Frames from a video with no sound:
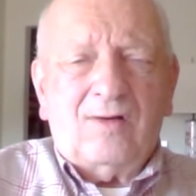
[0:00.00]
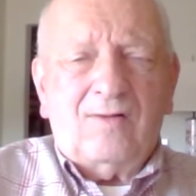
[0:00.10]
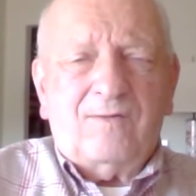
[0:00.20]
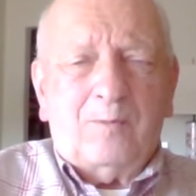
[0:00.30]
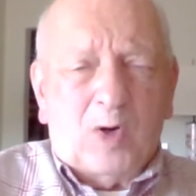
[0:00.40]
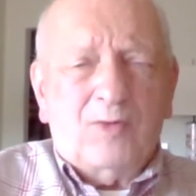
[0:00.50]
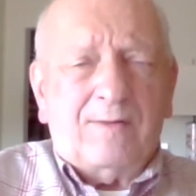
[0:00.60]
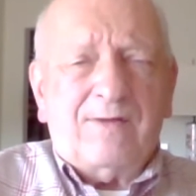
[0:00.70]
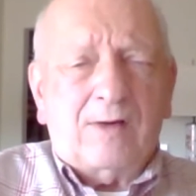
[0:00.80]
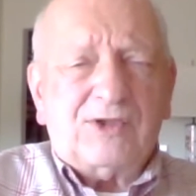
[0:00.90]
both
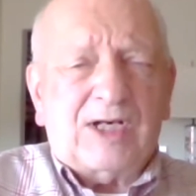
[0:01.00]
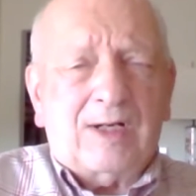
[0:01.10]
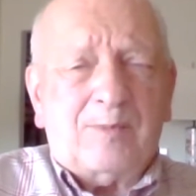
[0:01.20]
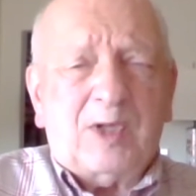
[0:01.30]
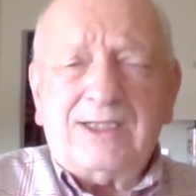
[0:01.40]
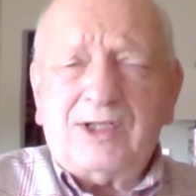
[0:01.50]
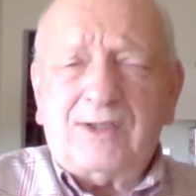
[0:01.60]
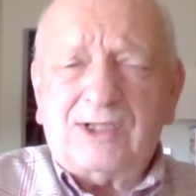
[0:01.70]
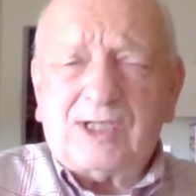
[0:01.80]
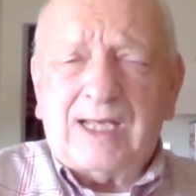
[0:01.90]
of those airplanes at
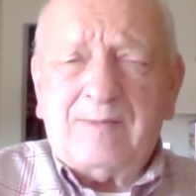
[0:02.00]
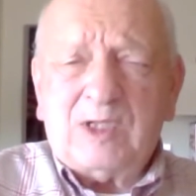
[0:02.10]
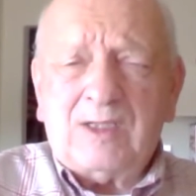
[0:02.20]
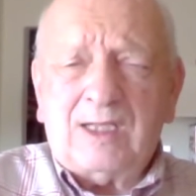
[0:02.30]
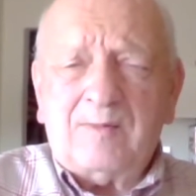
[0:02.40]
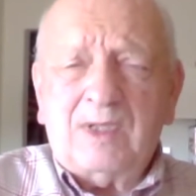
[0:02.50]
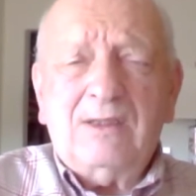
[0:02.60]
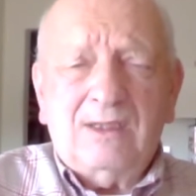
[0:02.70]
the same time,